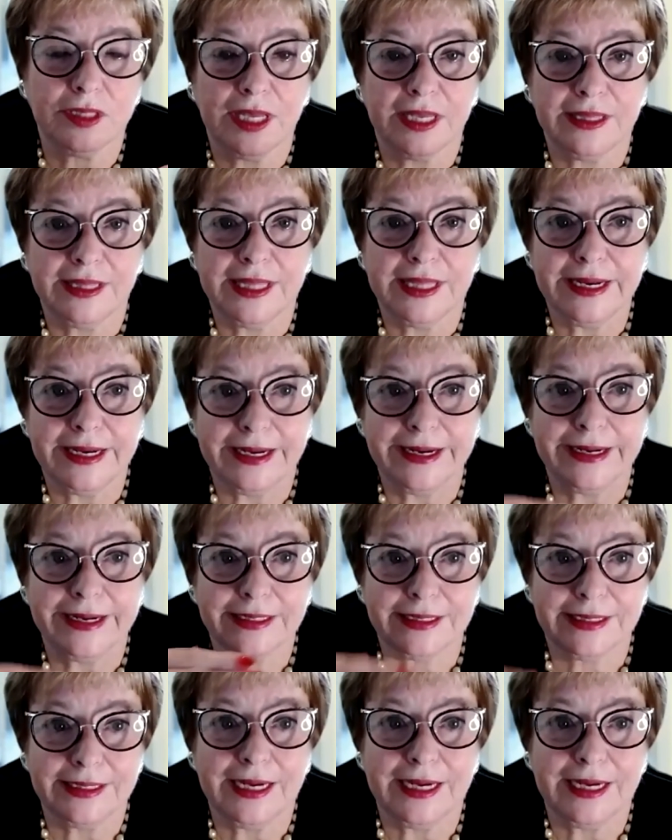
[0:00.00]
that that
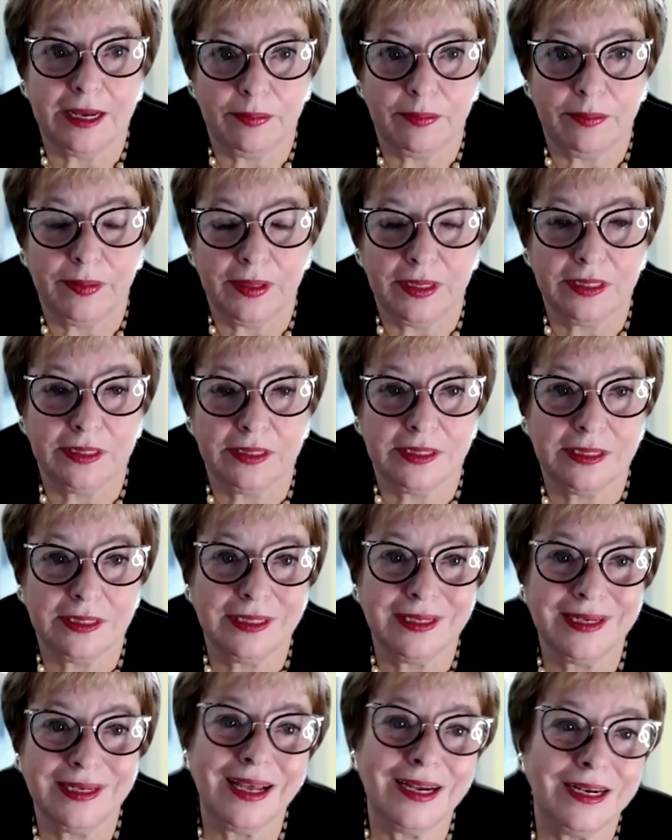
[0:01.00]
next step is
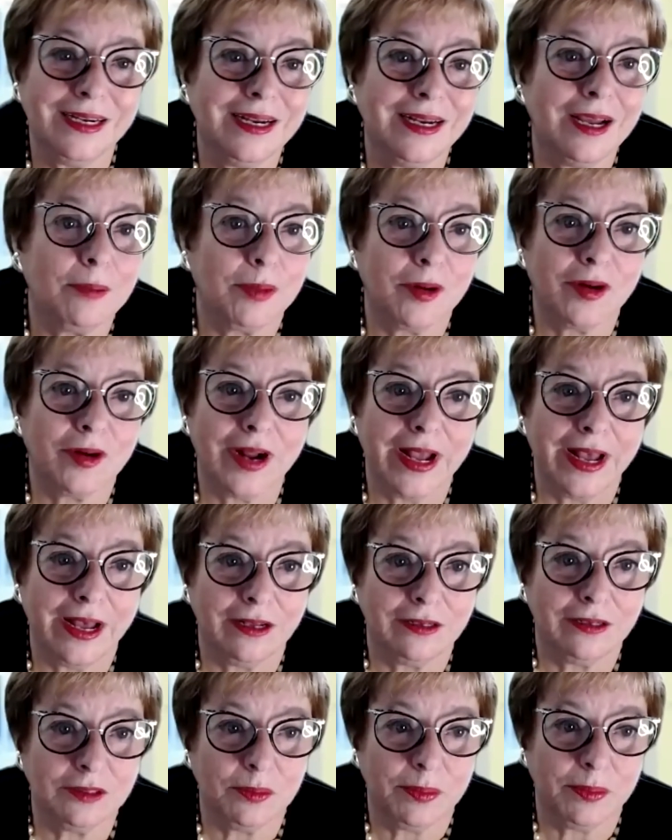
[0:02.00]
not an up or
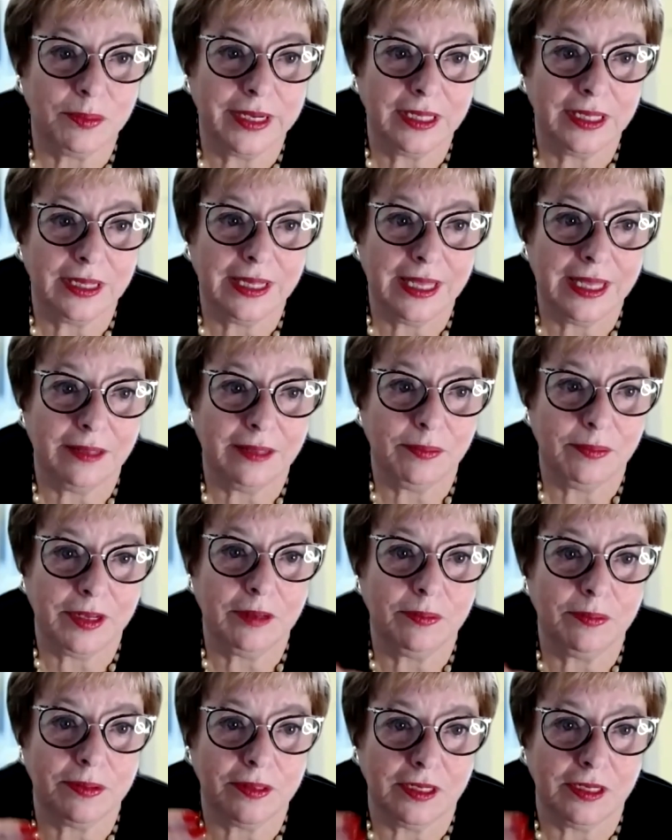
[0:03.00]
out, but that
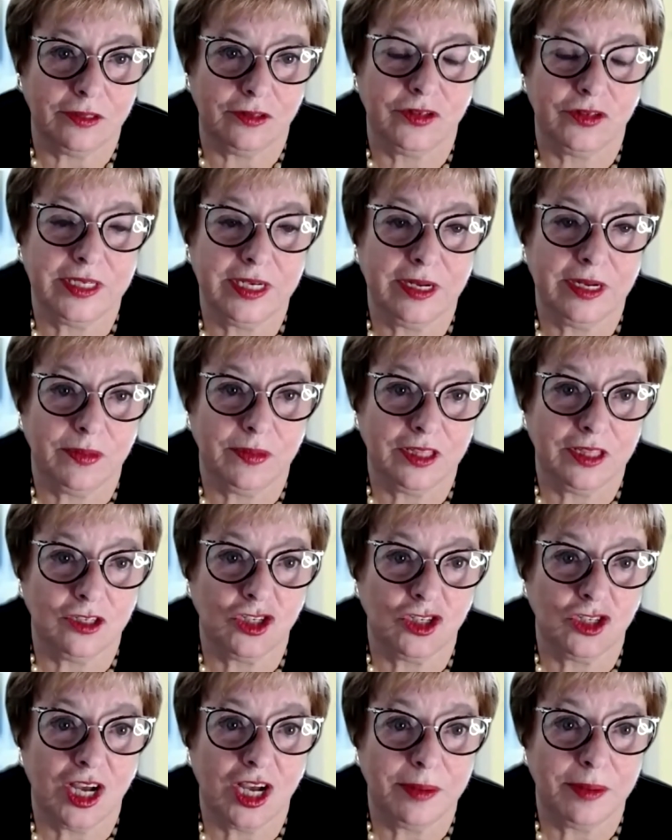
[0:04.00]
people understand what the
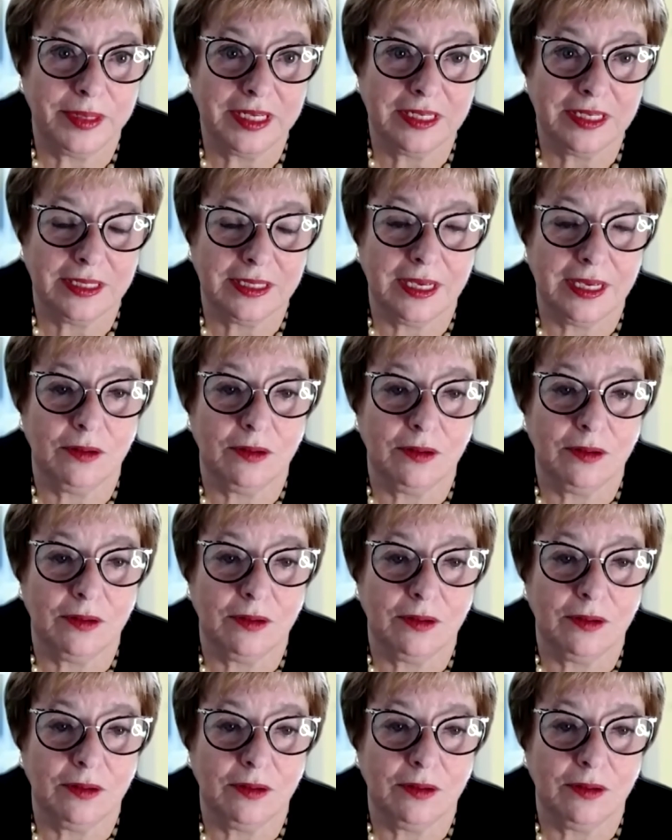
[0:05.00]
job is and